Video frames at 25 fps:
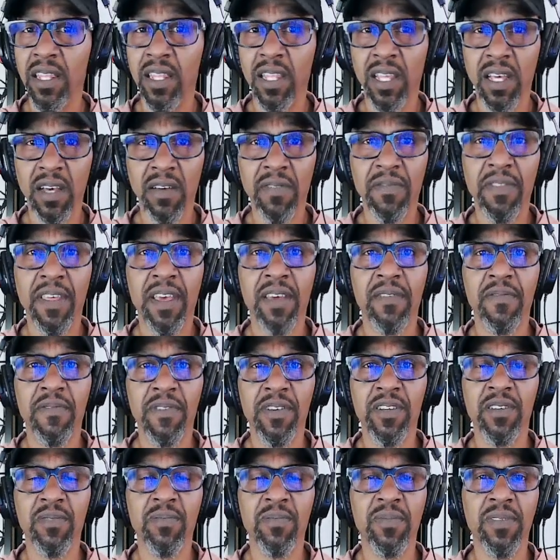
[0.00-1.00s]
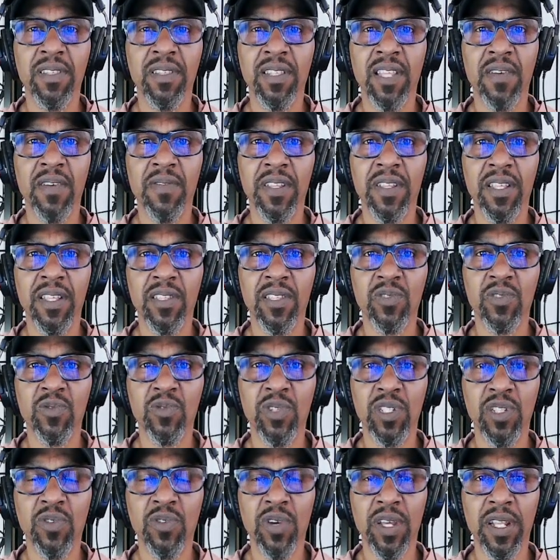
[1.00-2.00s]
Love that film. Love it. It's
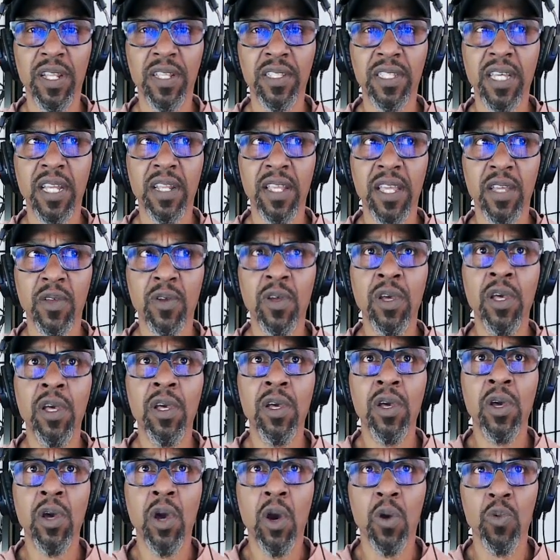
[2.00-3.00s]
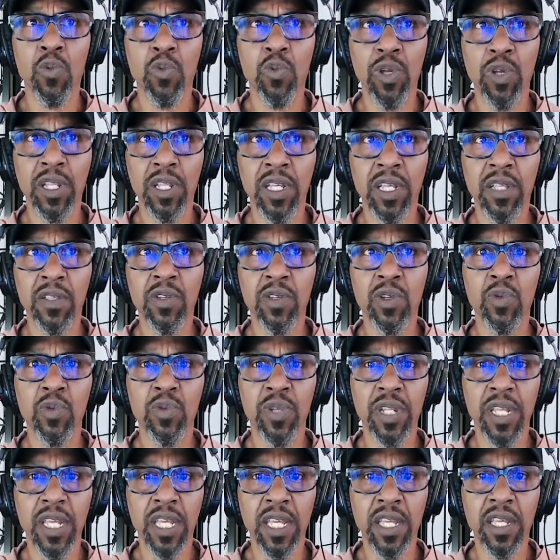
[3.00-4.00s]
really great, and it's got a really
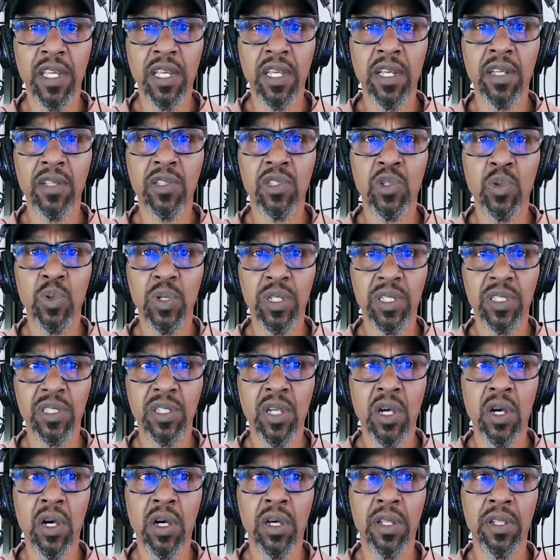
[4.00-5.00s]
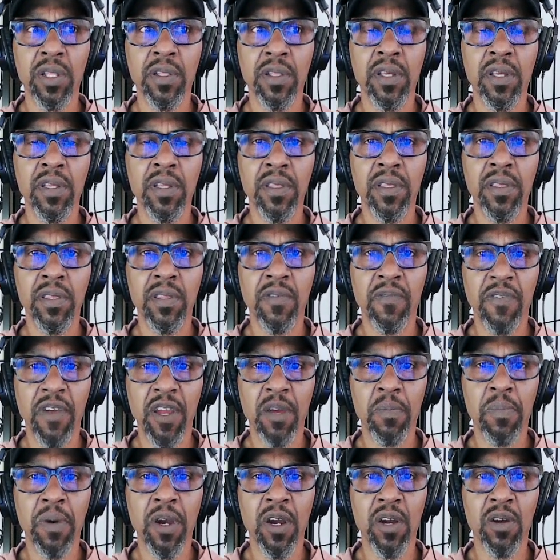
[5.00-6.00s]
unique twist on the
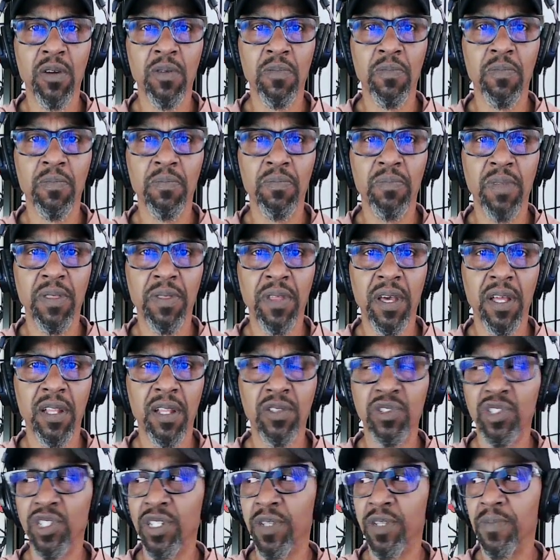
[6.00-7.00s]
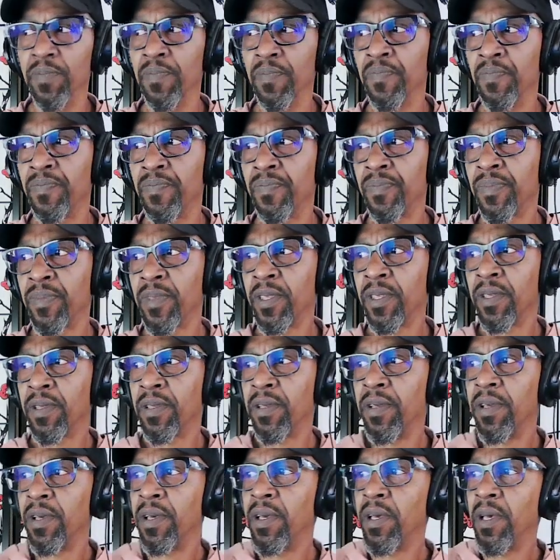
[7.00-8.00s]
vampire mythology.
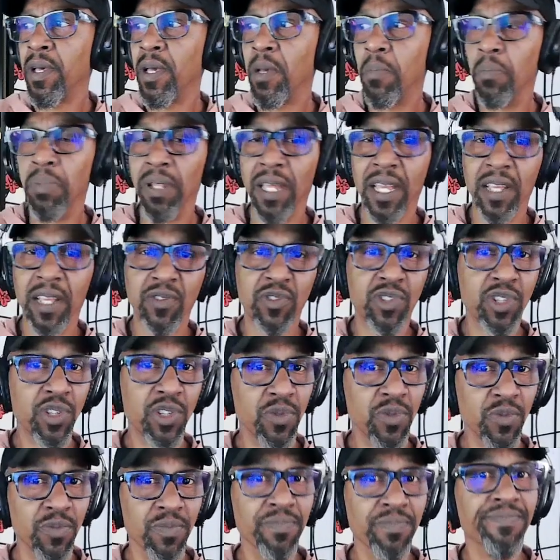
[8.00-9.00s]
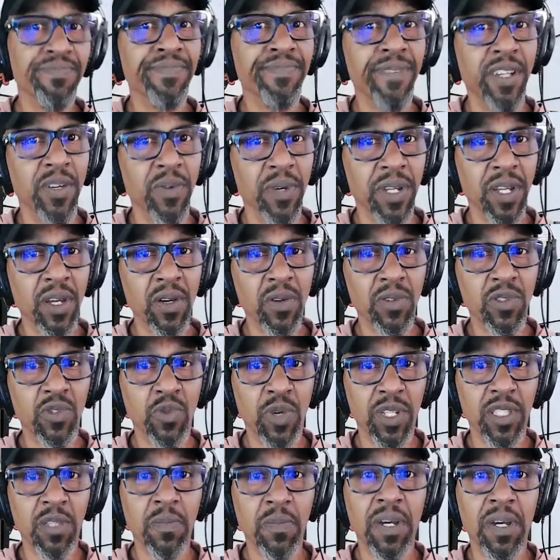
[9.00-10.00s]
Blade 2, here we go,
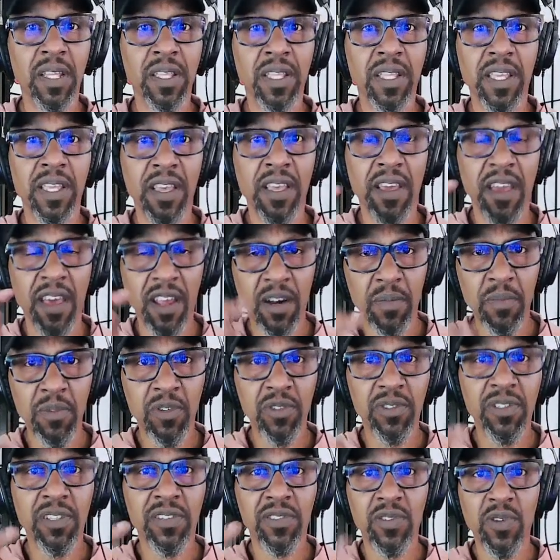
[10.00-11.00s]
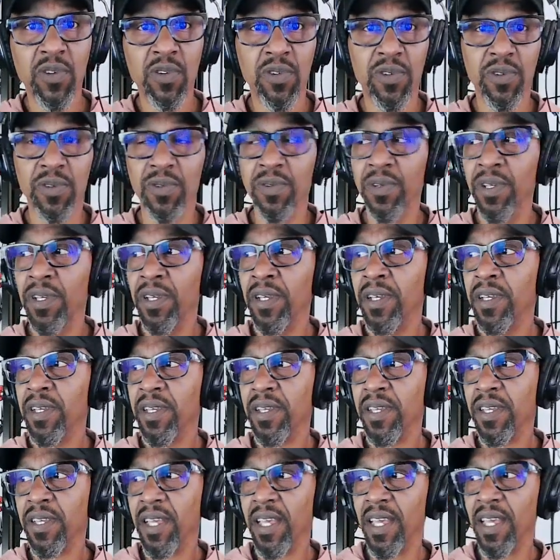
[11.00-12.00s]
directed by Guillermo del Toro,
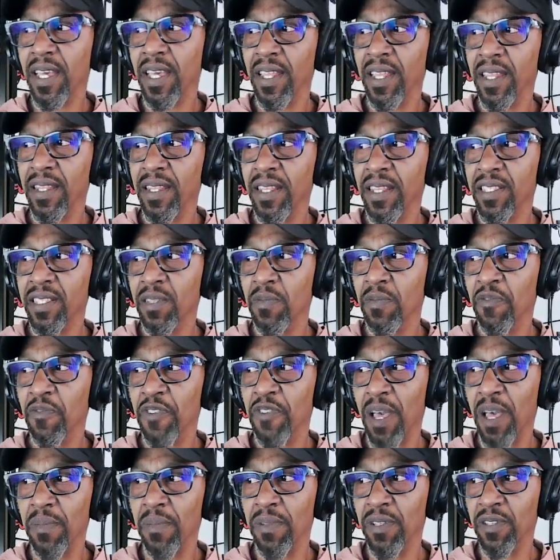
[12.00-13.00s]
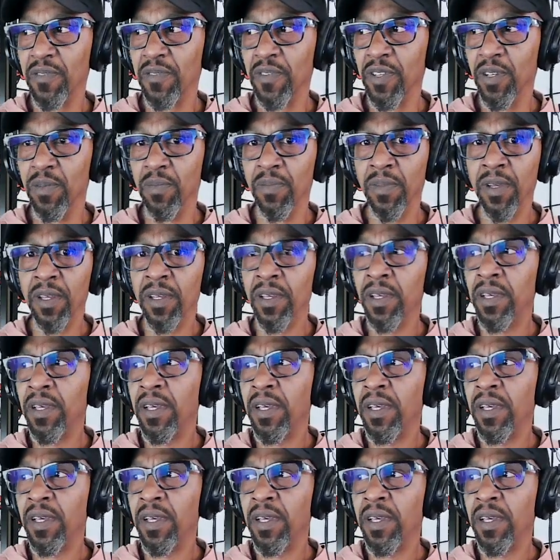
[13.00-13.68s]
and it's a fabulous film.